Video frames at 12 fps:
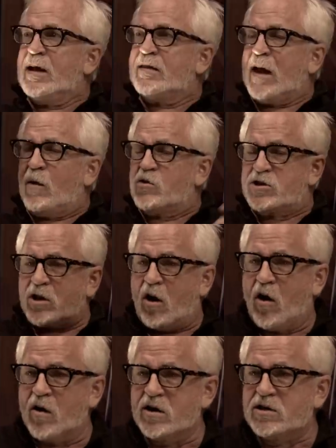That was the
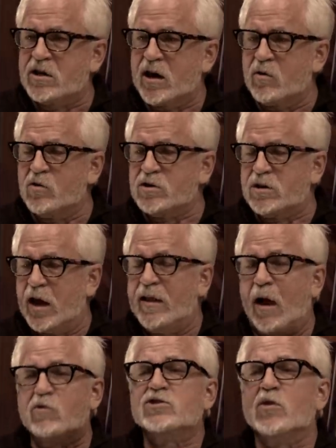hardest thing was, and
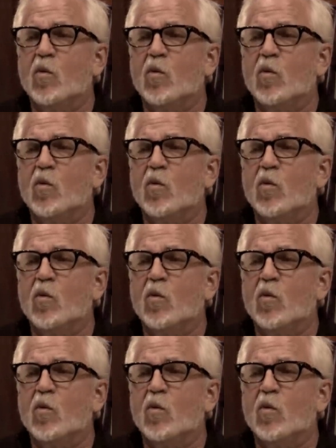that was the